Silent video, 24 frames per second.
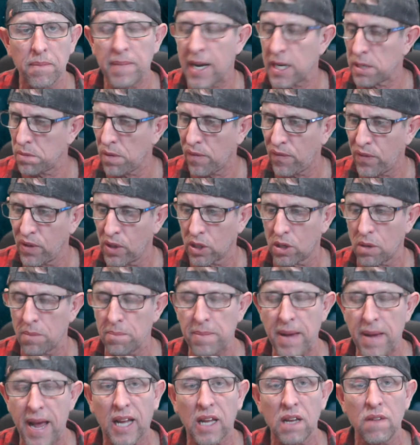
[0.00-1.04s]
Makes me feel like I'm
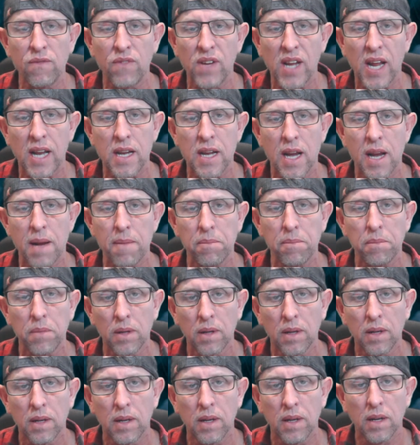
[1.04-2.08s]
back in Vietnam,
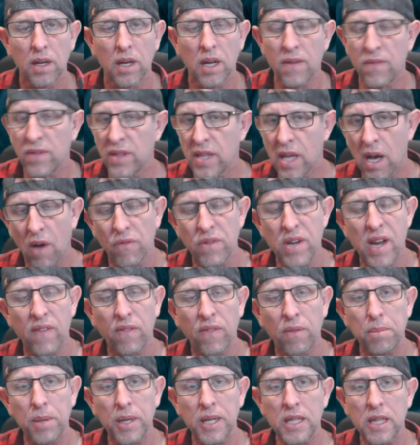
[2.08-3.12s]
even though I've
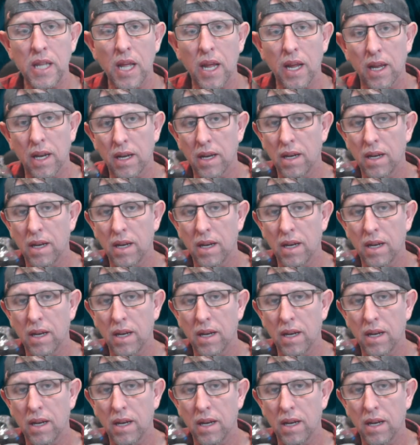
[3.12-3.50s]
never been there.